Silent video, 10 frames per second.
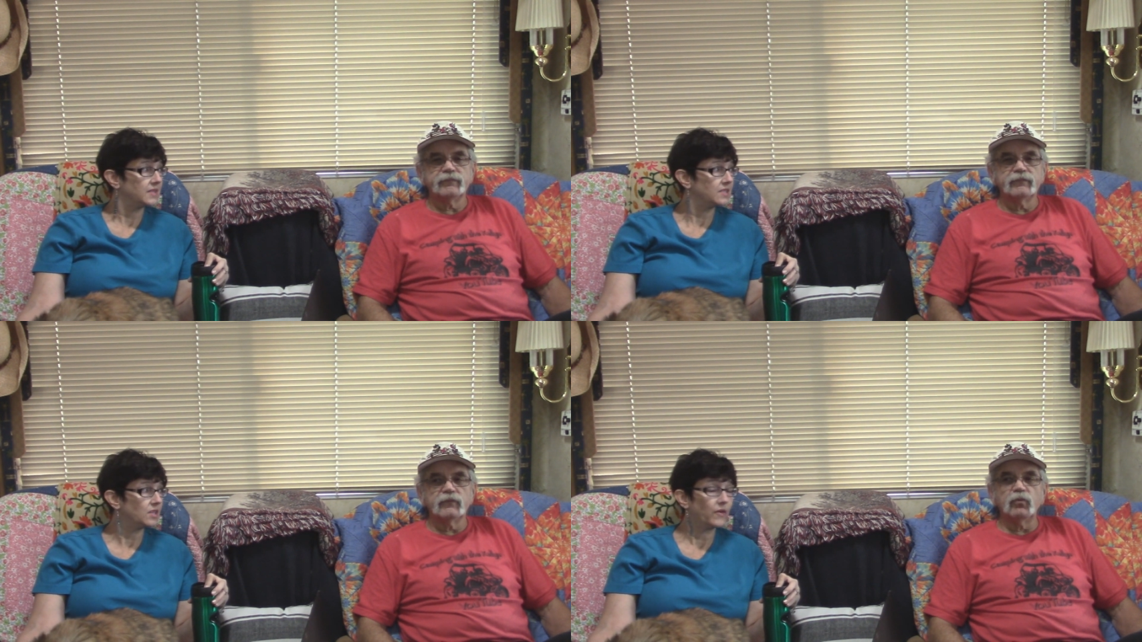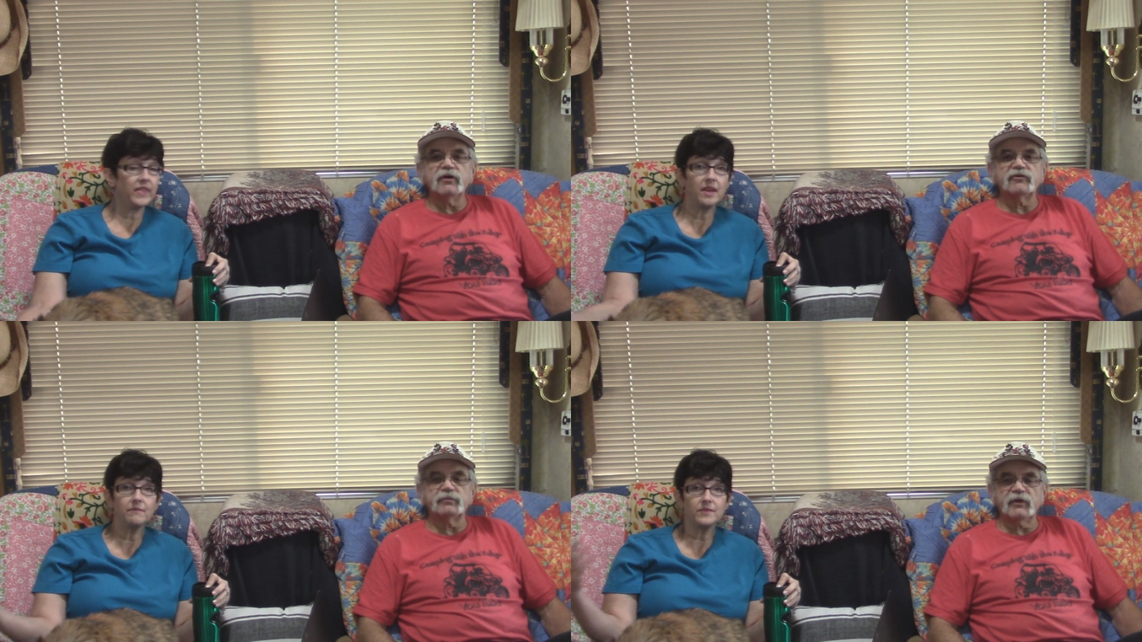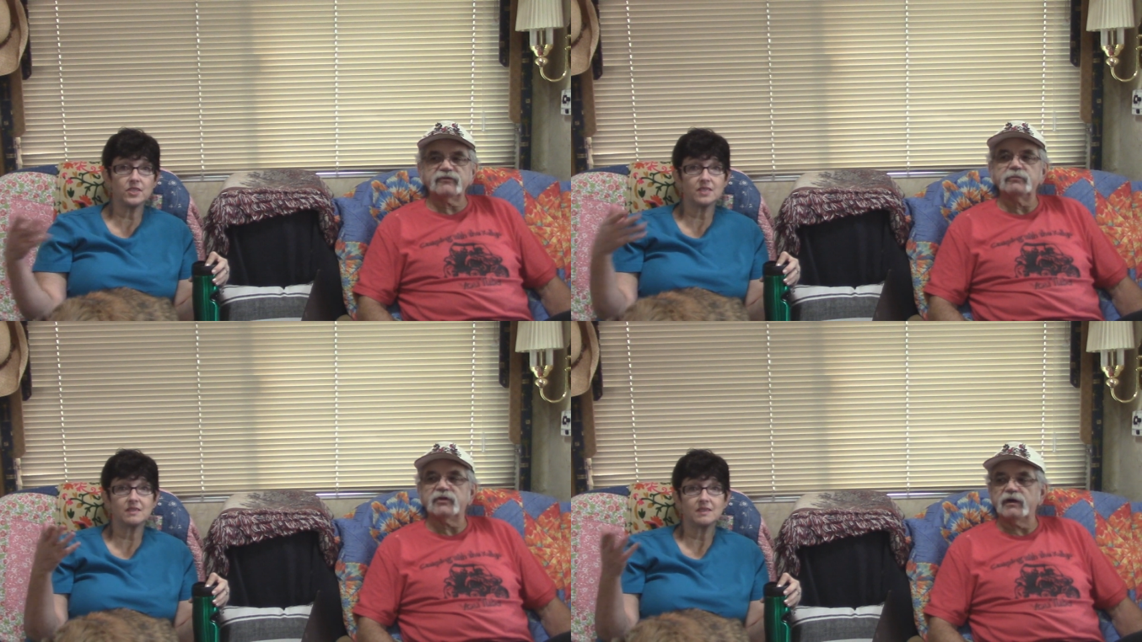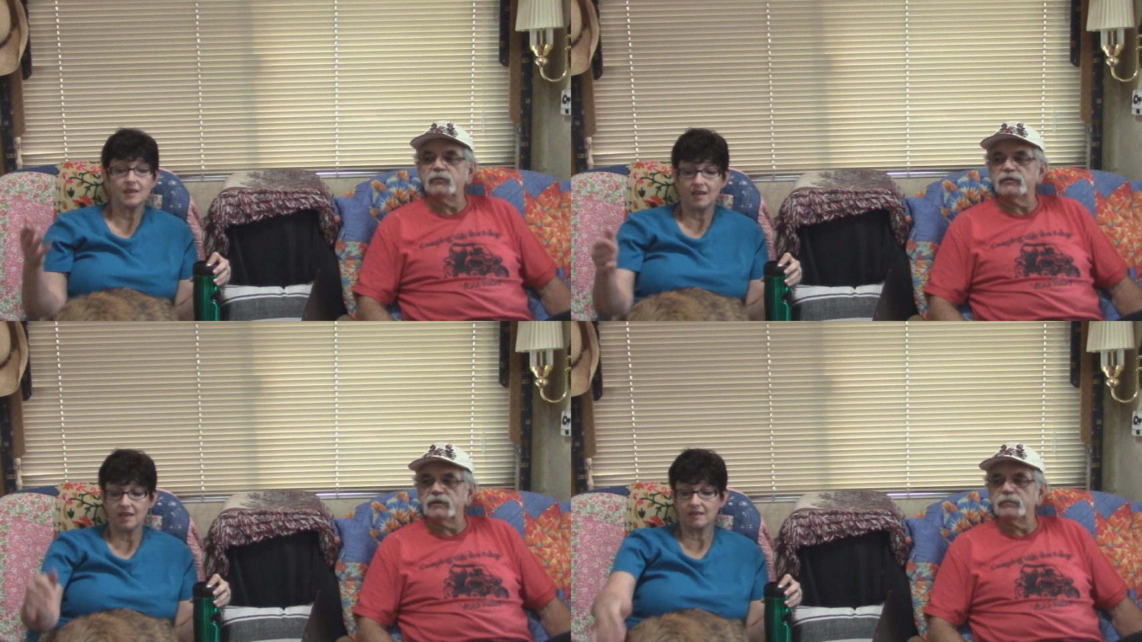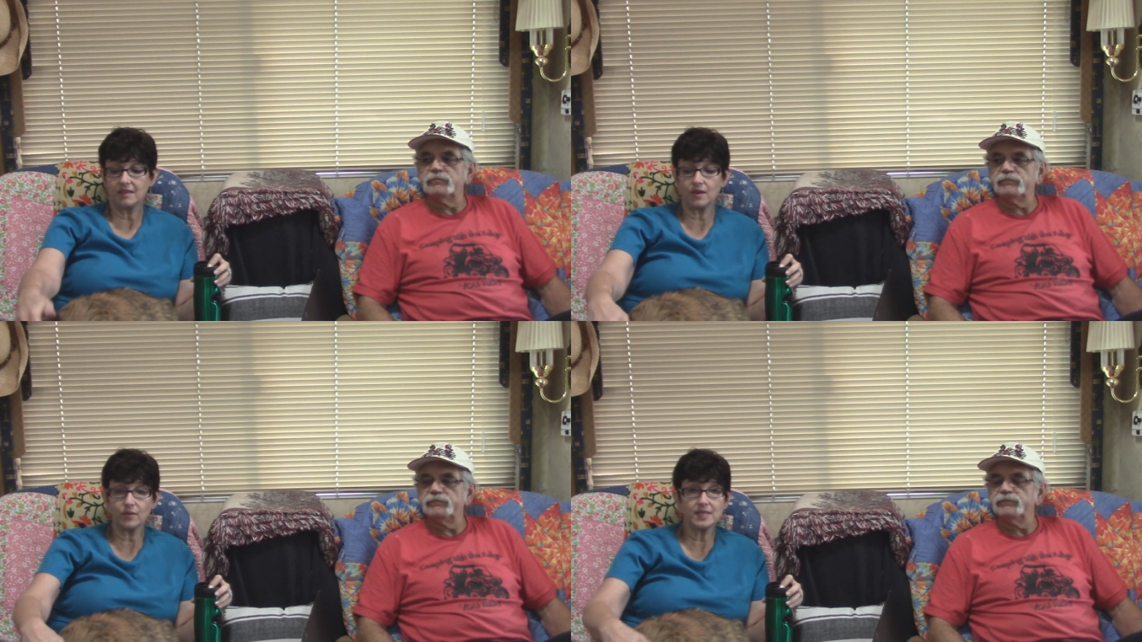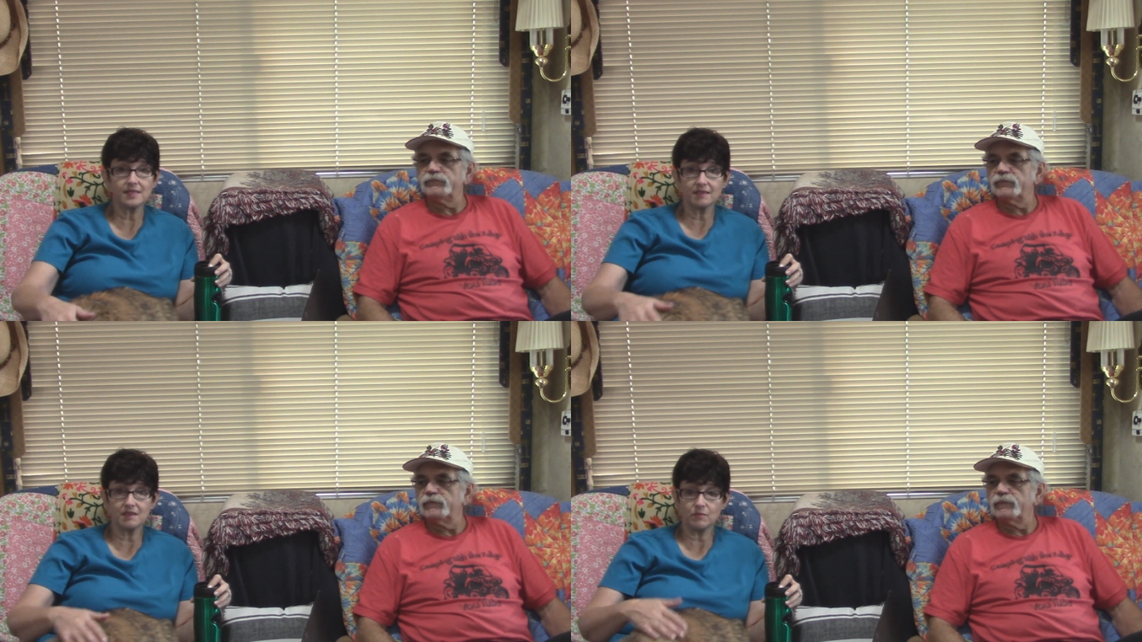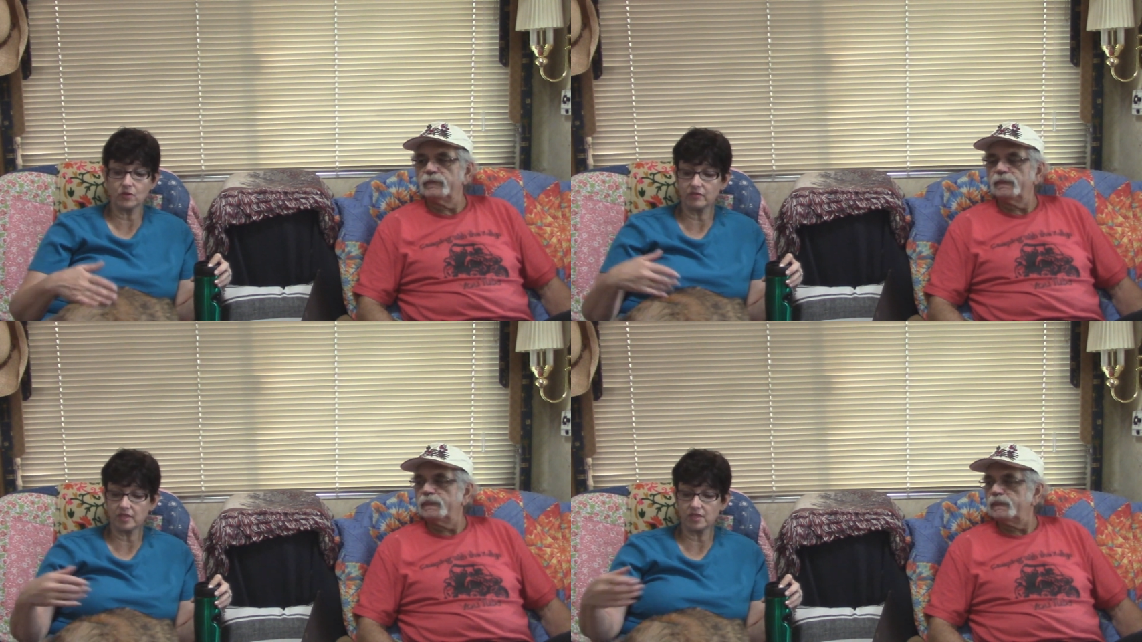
Speaker 1: So we're gonna spend just, some time with them. They recently moved